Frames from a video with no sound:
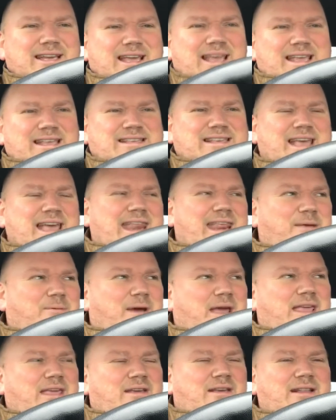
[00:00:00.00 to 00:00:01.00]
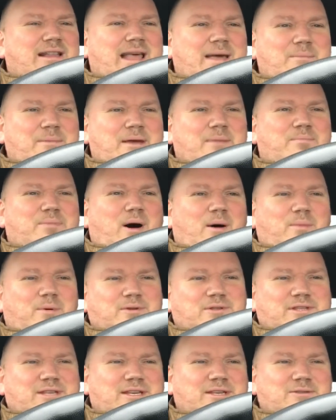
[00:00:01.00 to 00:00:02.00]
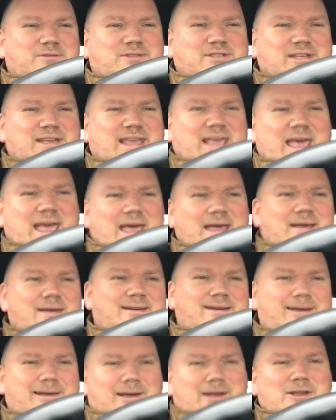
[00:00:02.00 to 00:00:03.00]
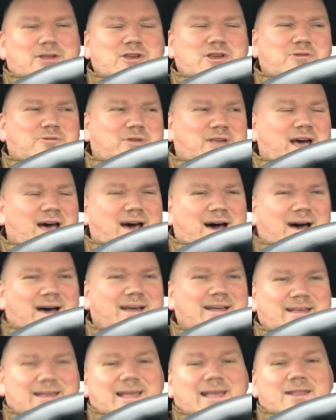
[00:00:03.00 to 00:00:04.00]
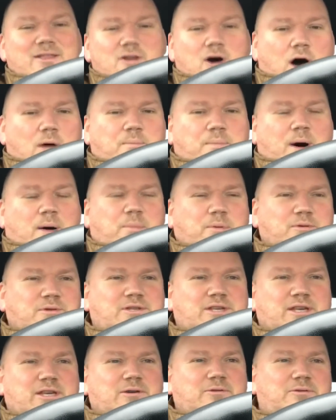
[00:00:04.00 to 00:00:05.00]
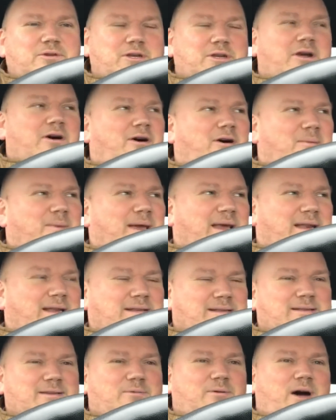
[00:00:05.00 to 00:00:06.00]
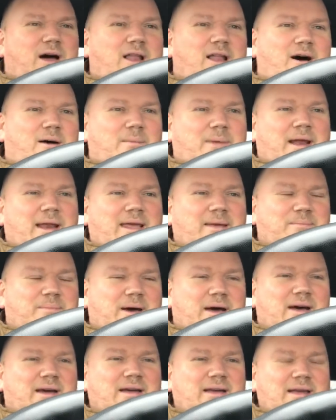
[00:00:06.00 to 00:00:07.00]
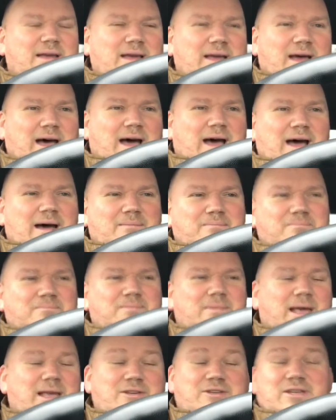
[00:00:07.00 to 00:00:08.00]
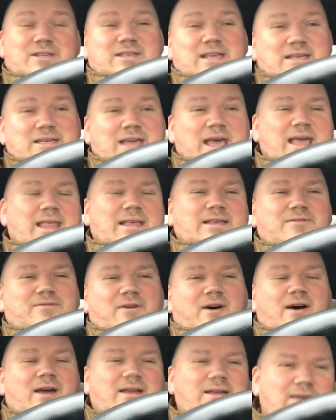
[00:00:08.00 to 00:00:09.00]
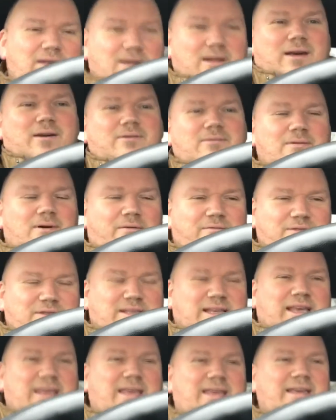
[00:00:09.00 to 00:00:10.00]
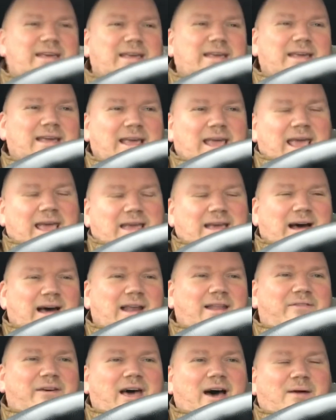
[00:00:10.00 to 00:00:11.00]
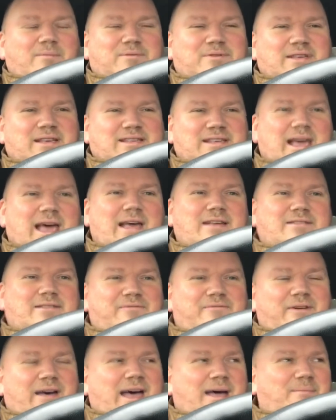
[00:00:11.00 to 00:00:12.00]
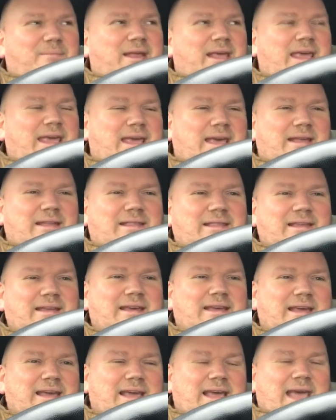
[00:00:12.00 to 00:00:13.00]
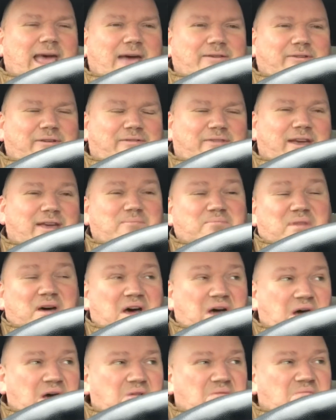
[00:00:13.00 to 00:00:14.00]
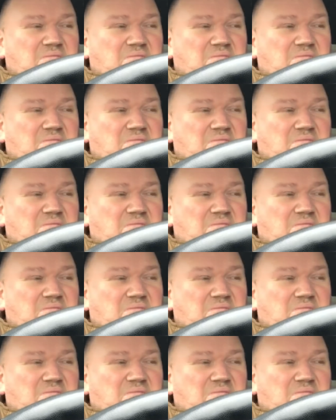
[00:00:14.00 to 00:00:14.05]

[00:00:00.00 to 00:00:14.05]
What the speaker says: is there any way you can lend me a bob or two to get a new car? Not a bob or two, do you know what I mean? It's quite a lot of money, but and she said, yeah, that's fine. You know, obviously it kind of helps us out as a family and everything, but